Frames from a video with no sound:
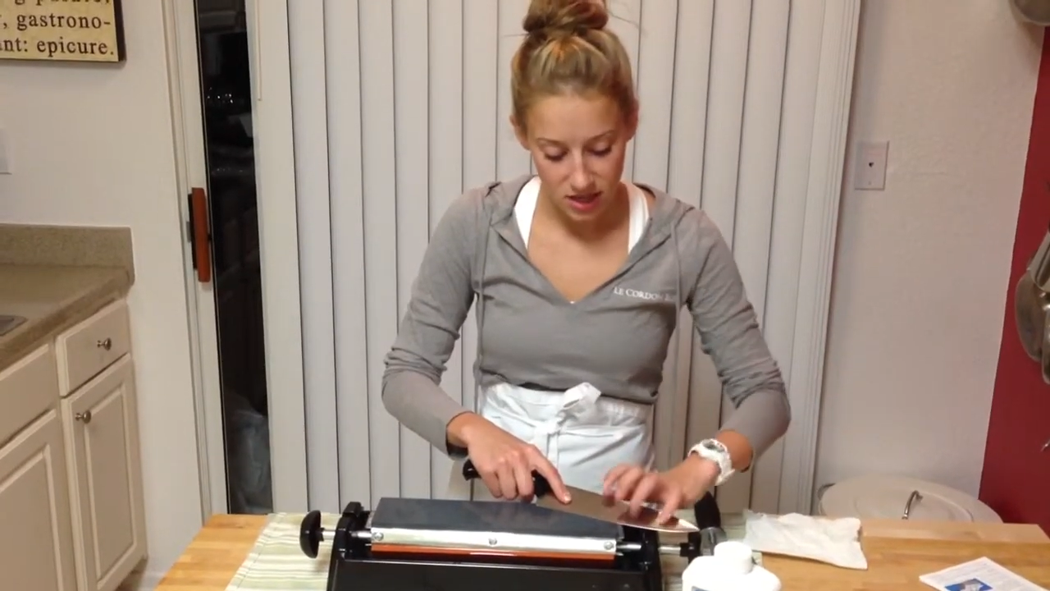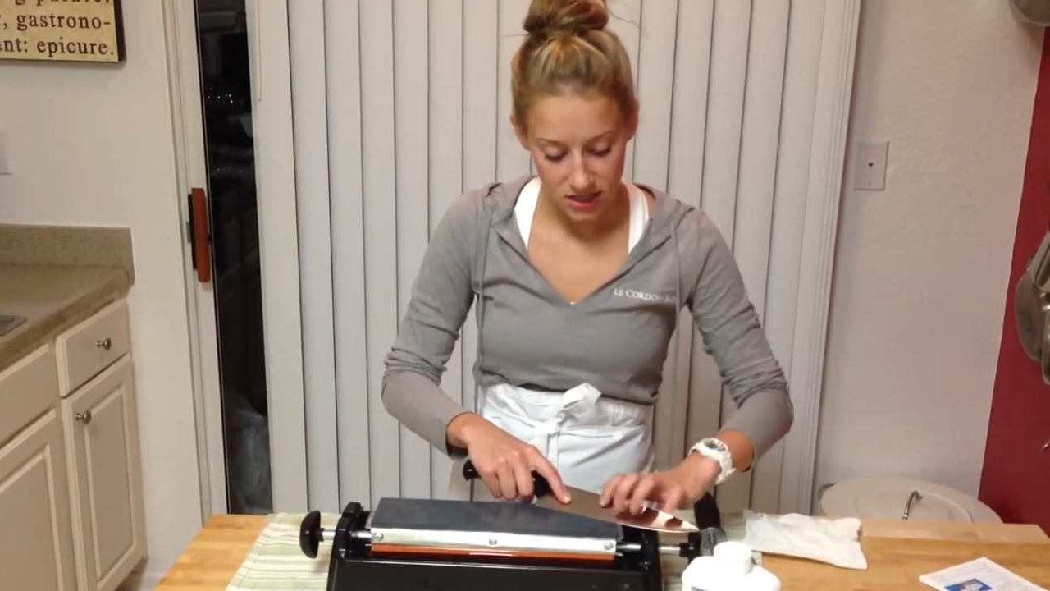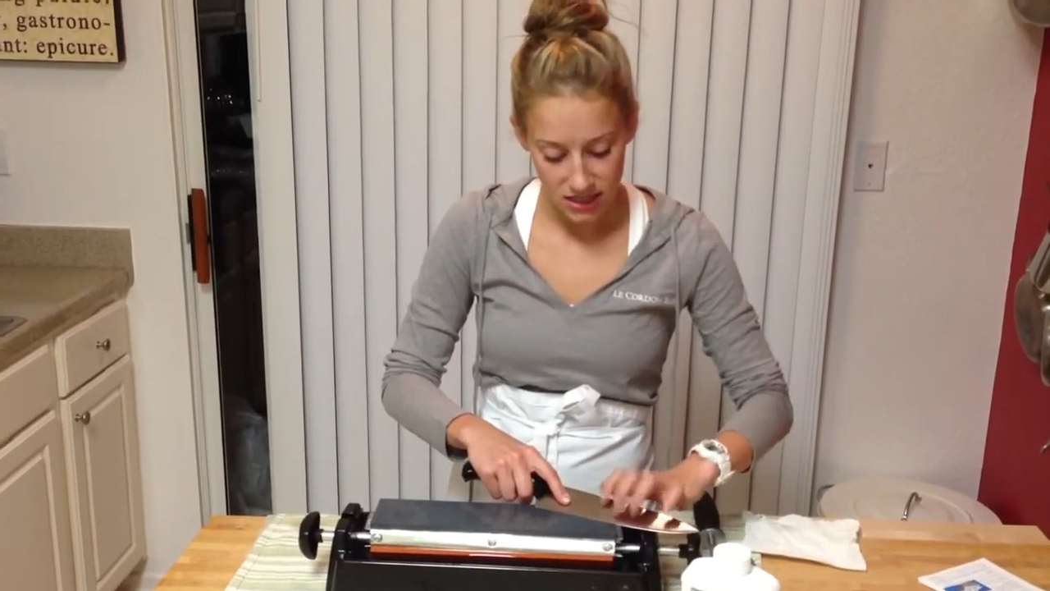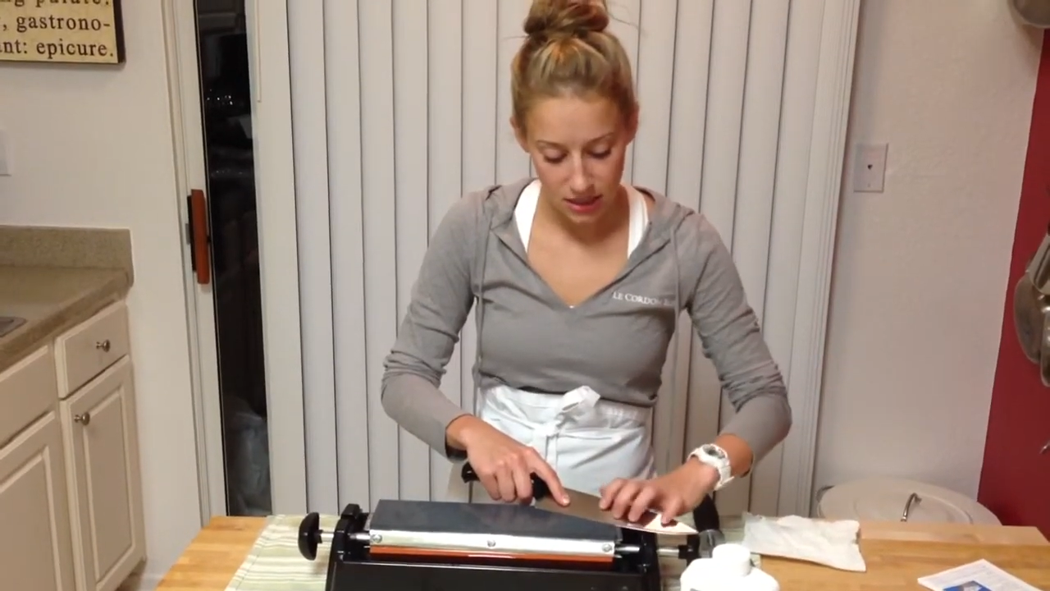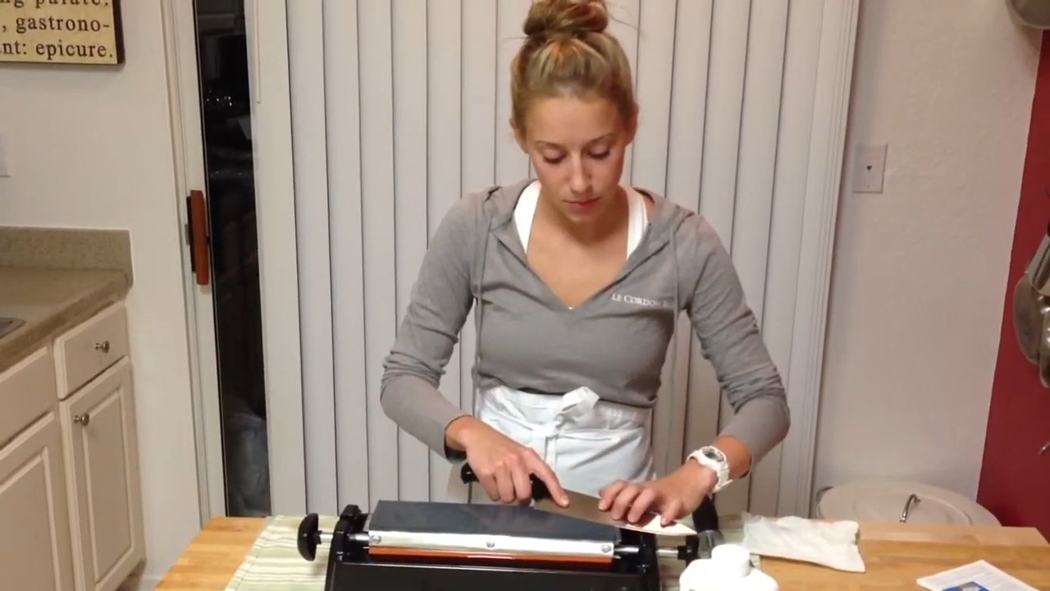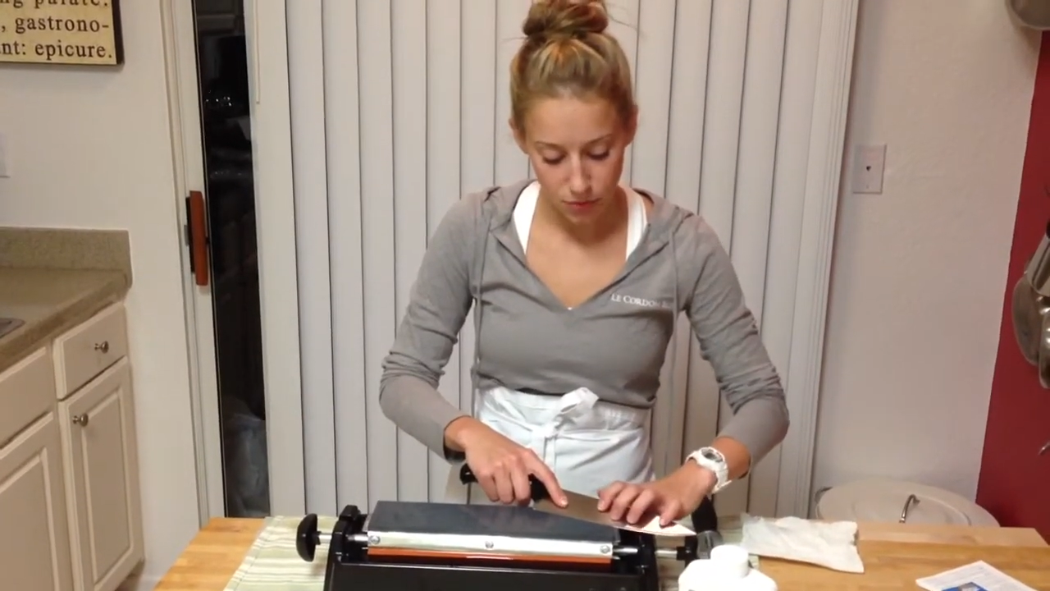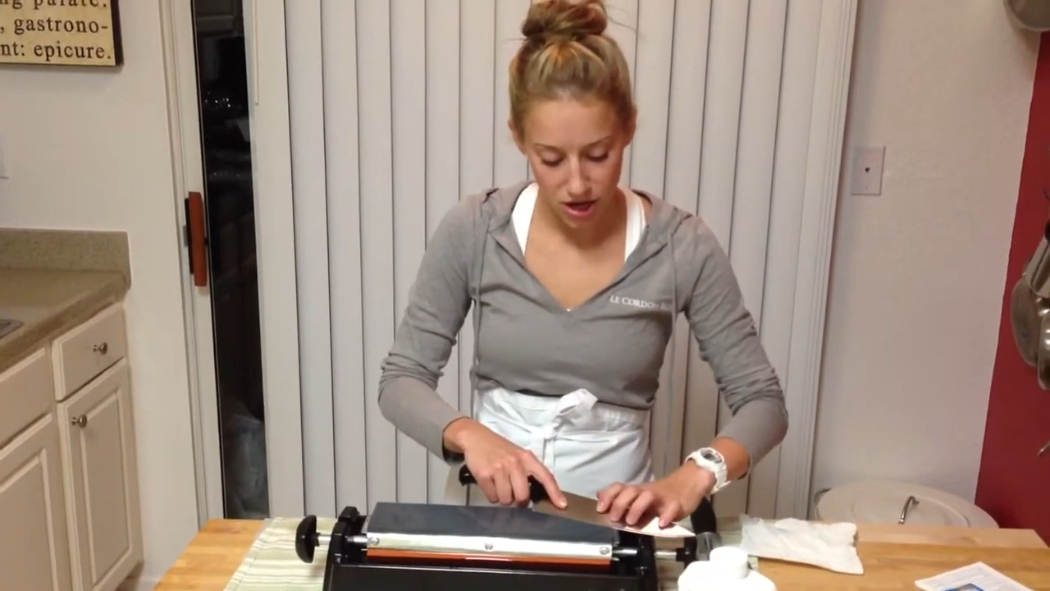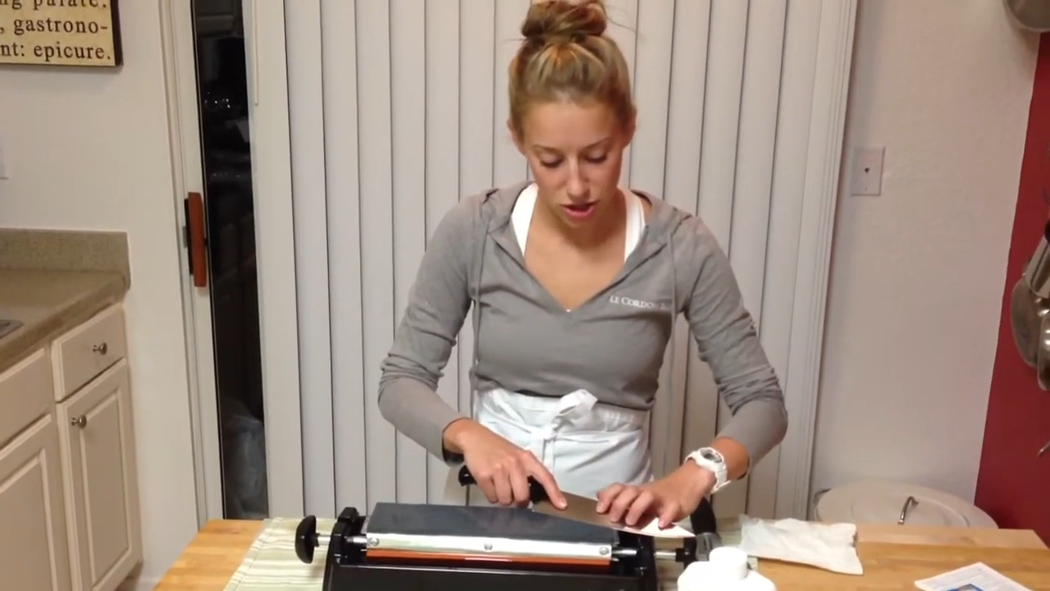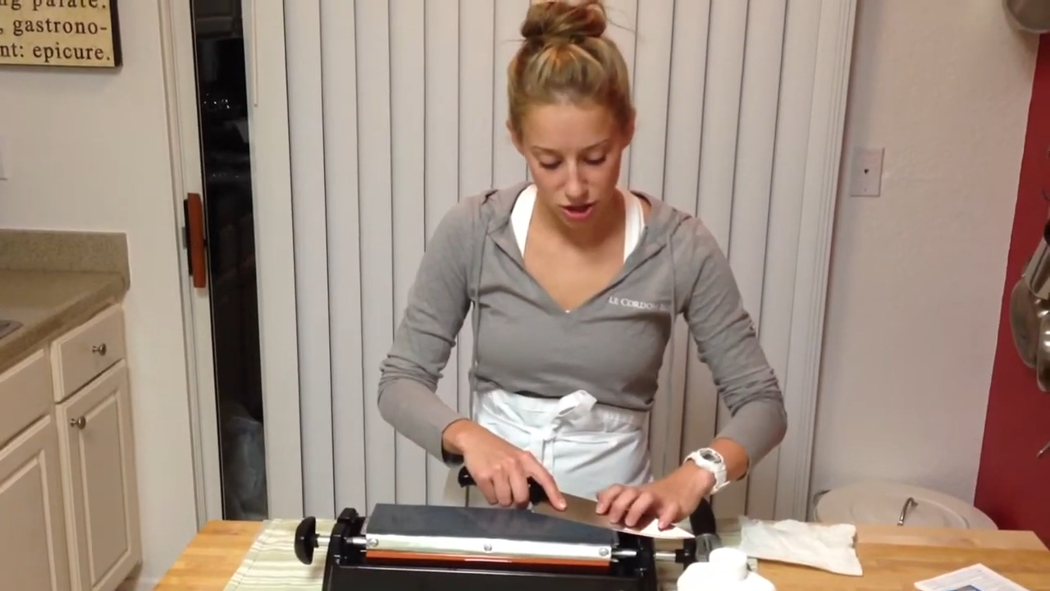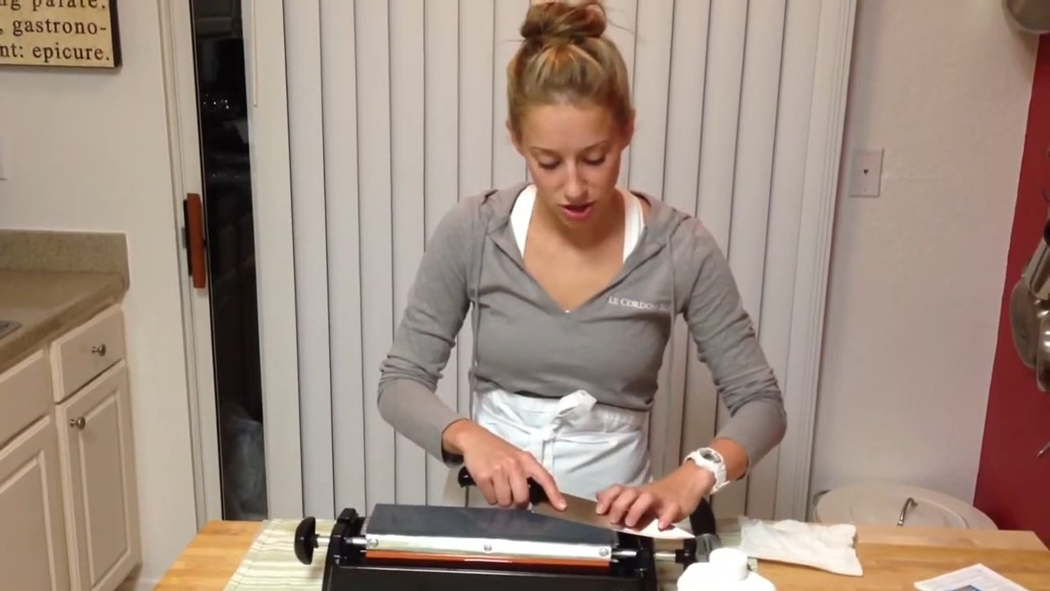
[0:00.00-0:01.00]
to keep
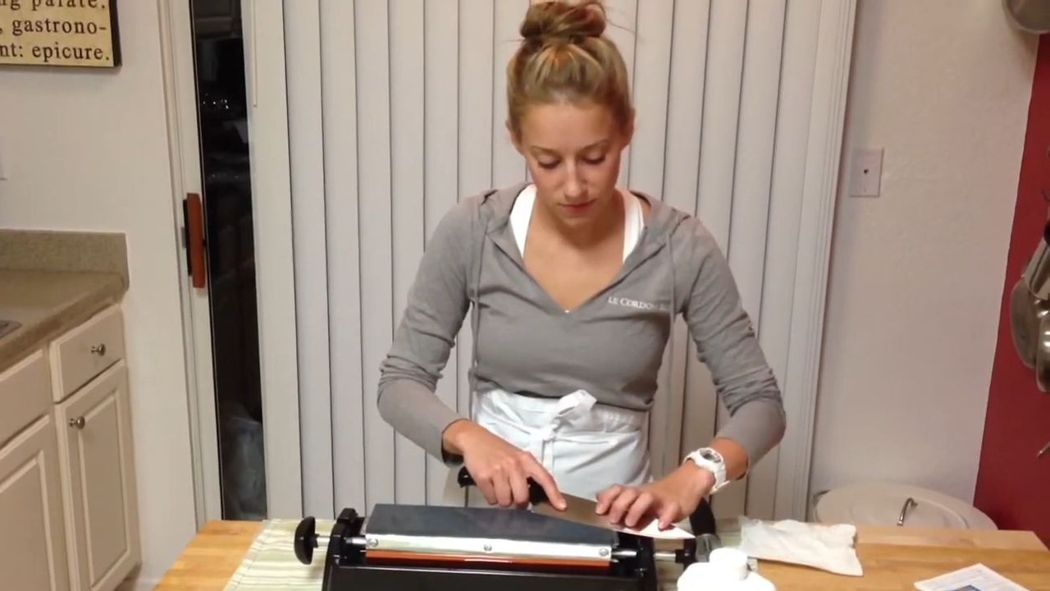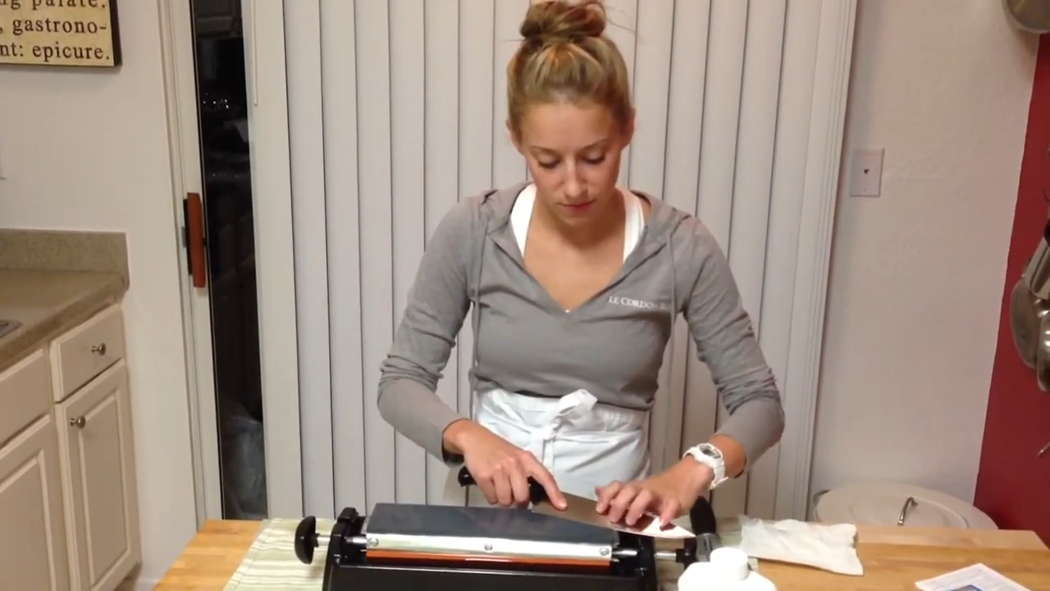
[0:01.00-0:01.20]
pressure,